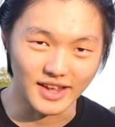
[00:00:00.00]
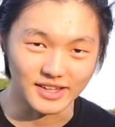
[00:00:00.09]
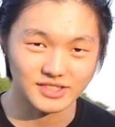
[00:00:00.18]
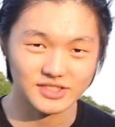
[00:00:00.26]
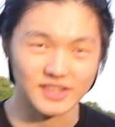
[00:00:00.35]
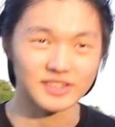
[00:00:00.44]

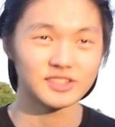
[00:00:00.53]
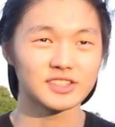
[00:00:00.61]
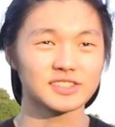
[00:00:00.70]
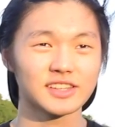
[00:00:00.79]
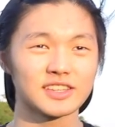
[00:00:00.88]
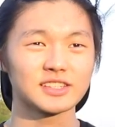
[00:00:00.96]
nests and
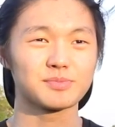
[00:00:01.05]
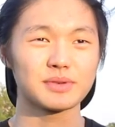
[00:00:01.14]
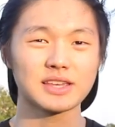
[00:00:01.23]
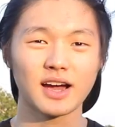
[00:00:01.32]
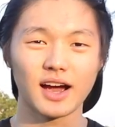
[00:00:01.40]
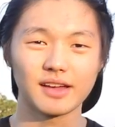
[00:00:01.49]
these like these
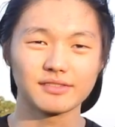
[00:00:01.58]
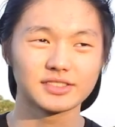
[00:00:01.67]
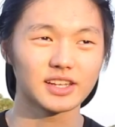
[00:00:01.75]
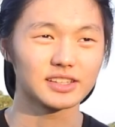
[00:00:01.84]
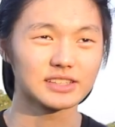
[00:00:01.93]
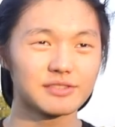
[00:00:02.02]
beehives
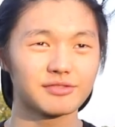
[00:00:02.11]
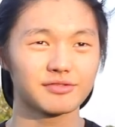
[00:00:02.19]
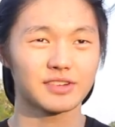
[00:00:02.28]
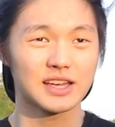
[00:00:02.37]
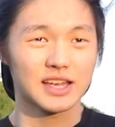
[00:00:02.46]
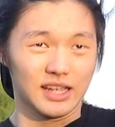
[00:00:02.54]
that live
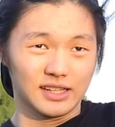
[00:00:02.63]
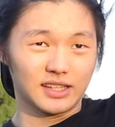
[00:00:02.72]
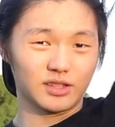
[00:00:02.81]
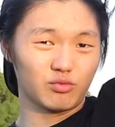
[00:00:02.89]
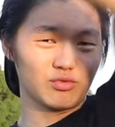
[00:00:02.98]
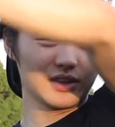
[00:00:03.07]

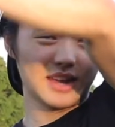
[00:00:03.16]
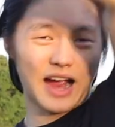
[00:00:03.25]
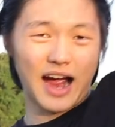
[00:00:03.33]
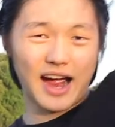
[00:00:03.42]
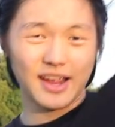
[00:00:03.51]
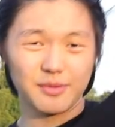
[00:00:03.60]
like really
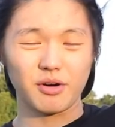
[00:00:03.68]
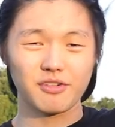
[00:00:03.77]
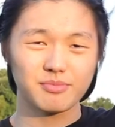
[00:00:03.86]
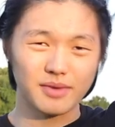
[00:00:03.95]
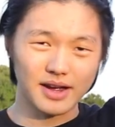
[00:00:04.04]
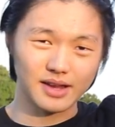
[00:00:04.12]
high
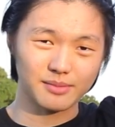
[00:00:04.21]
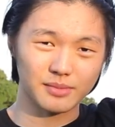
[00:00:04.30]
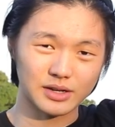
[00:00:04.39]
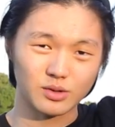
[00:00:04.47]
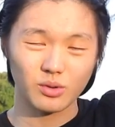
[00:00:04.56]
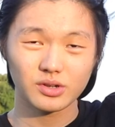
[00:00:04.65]
above my
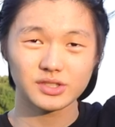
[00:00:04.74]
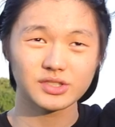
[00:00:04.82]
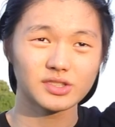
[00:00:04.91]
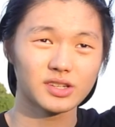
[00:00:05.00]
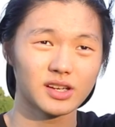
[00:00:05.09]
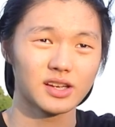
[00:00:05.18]

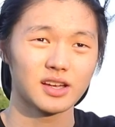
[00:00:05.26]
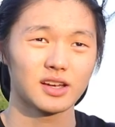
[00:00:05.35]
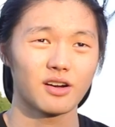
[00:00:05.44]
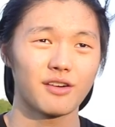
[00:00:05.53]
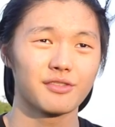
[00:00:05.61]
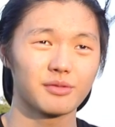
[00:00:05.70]
doors,
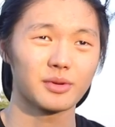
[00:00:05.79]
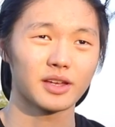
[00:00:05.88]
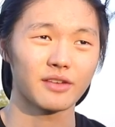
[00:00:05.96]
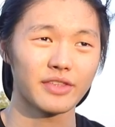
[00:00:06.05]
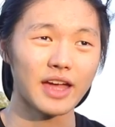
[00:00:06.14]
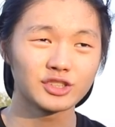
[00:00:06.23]
of
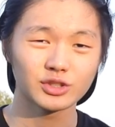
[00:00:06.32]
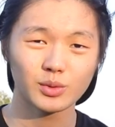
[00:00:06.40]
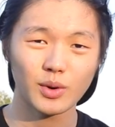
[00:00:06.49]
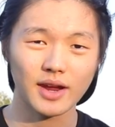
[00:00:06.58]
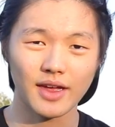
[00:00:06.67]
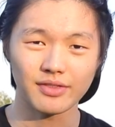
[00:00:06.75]
the
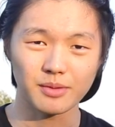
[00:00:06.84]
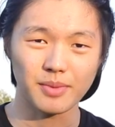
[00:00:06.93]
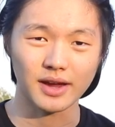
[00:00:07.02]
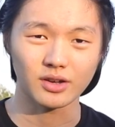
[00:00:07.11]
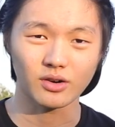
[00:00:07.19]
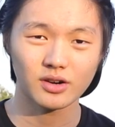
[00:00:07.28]
entryway and the
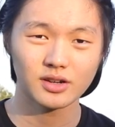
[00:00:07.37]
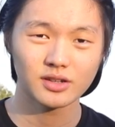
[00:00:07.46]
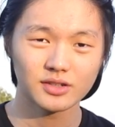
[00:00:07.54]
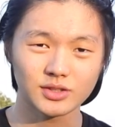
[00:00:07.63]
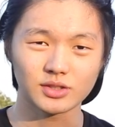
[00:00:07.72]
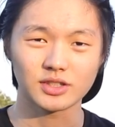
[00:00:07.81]
backyard.
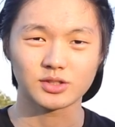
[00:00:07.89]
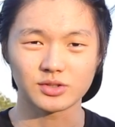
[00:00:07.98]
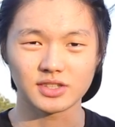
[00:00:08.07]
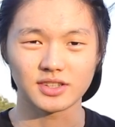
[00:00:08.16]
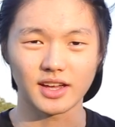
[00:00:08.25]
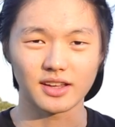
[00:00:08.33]
So let's go
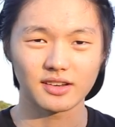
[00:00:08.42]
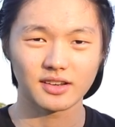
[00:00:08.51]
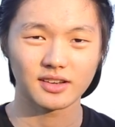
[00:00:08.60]
see that.